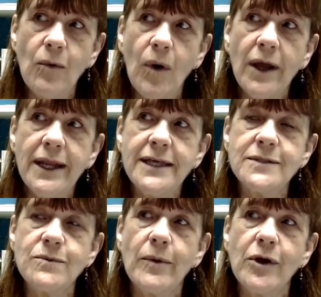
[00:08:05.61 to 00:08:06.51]
One is
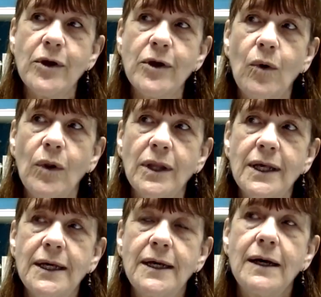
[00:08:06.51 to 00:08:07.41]
what we call
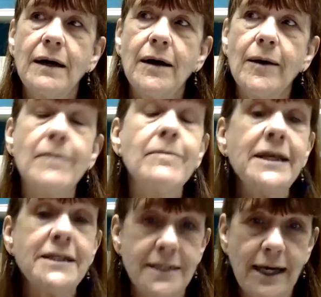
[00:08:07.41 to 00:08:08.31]
uh,
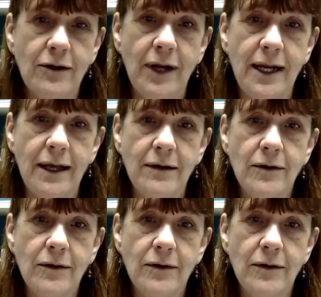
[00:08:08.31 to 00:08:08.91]
immediate echolalia.